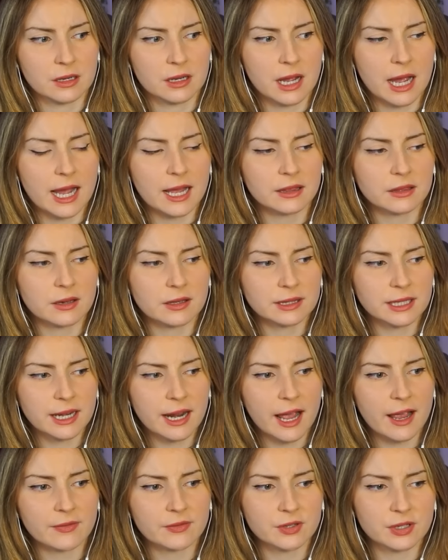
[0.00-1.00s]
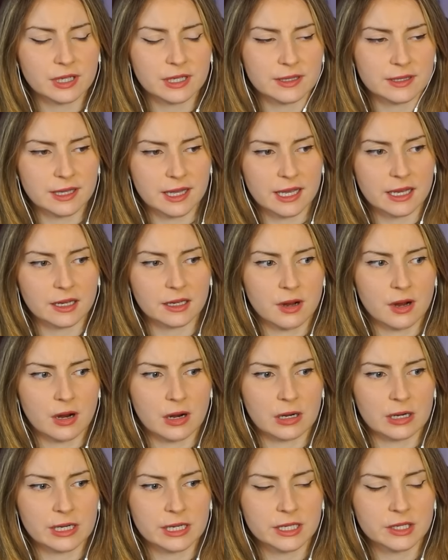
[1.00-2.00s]
I thought that after his, like,
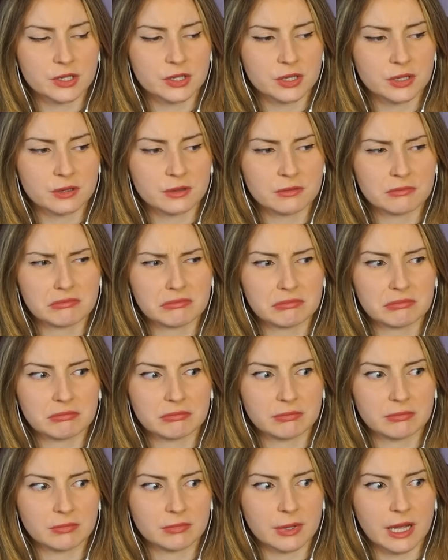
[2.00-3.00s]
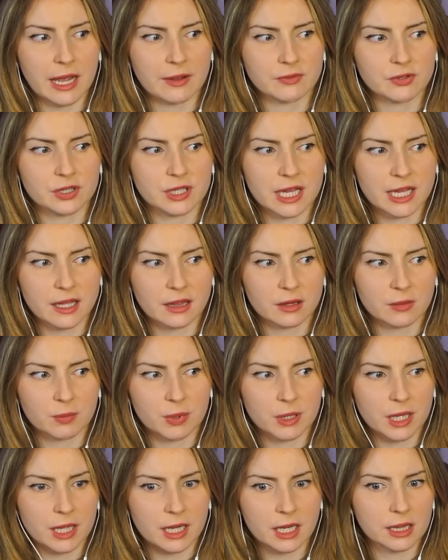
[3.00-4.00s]
heart issue, after taking the
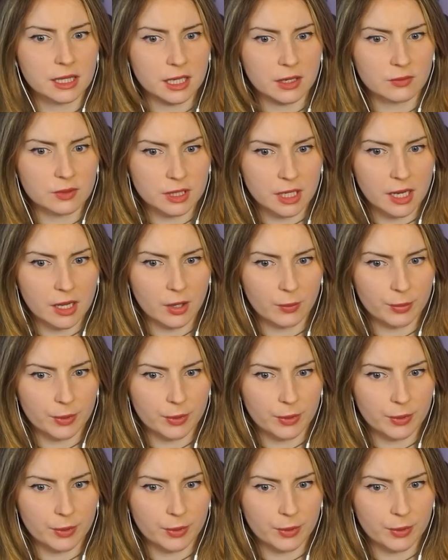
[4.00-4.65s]
pill, I didn't think it was gonna help